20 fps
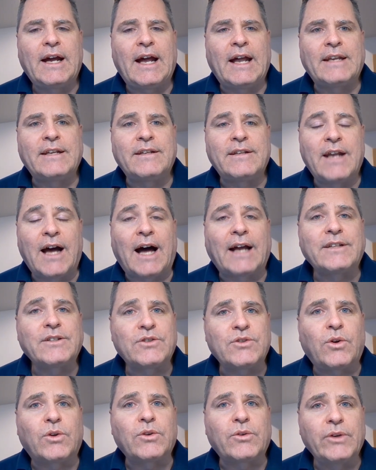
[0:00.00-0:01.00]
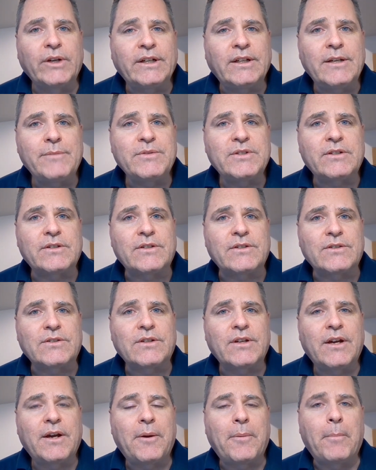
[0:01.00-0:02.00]
And not solar
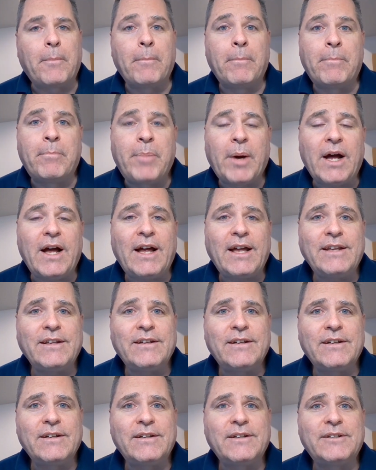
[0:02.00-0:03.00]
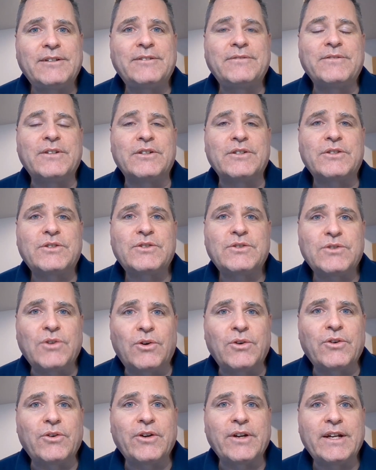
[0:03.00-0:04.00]
eclipses. But the
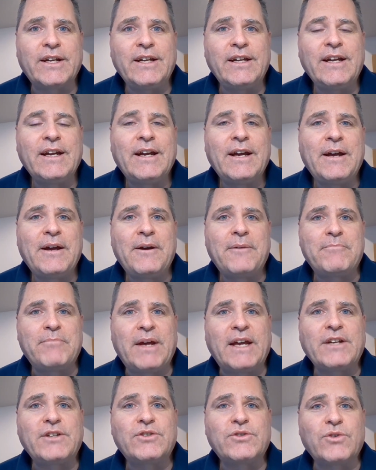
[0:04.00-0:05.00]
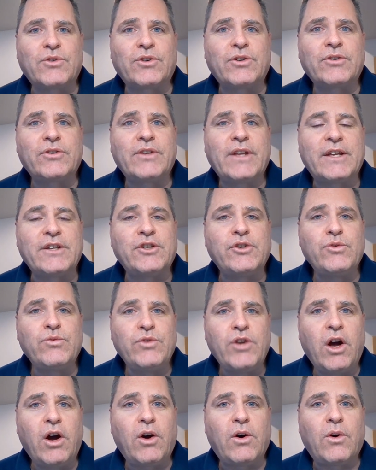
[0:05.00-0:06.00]
story make sure that you
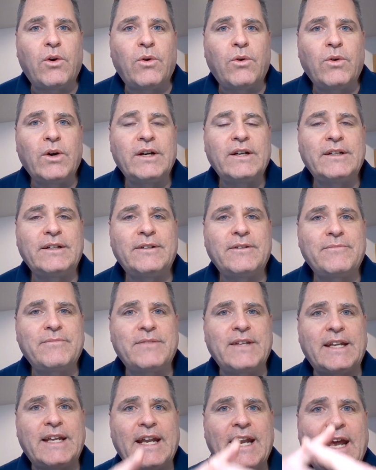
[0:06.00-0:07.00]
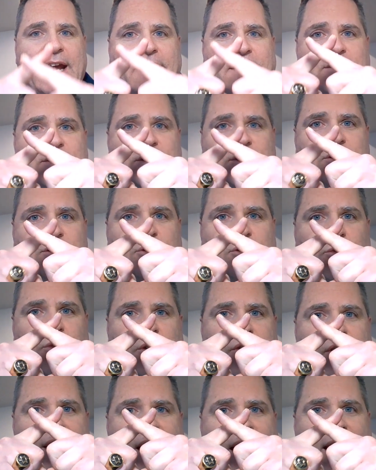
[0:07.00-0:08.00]
know that it has to do
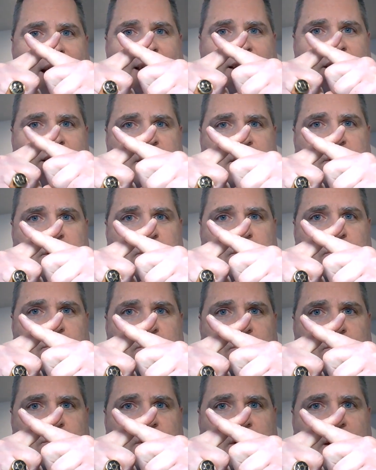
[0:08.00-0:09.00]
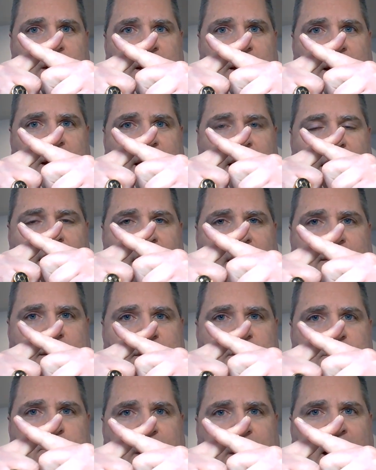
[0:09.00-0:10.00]
with the eight years and
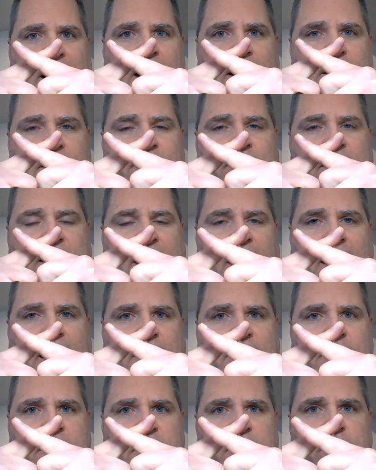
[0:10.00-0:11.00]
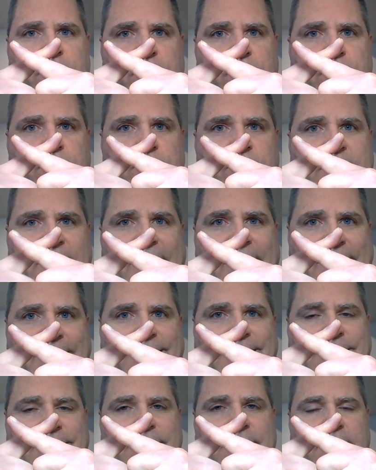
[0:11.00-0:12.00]
the span of the eight year
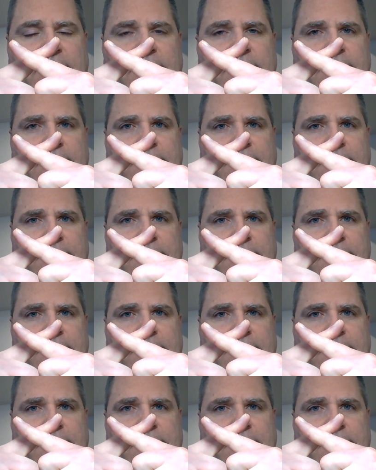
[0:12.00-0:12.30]
dates